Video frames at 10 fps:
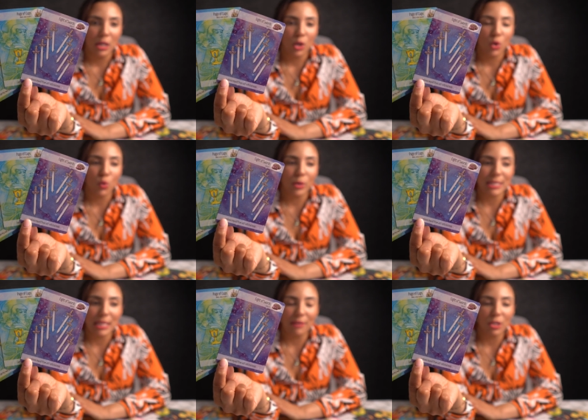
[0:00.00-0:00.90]
Who
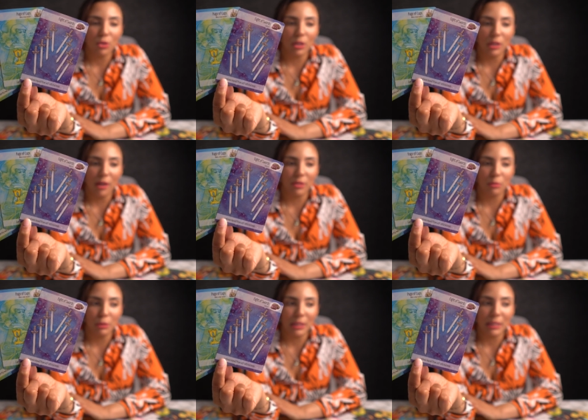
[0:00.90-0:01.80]
is giving you the love
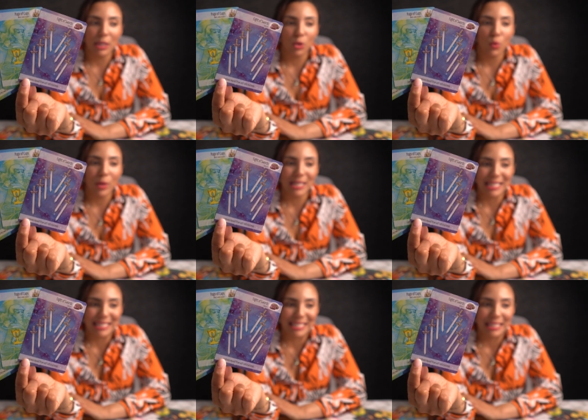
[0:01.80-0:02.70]
completely and who
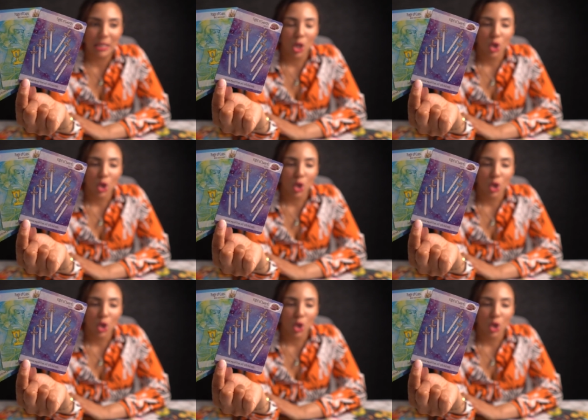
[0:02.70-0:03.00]
isn't?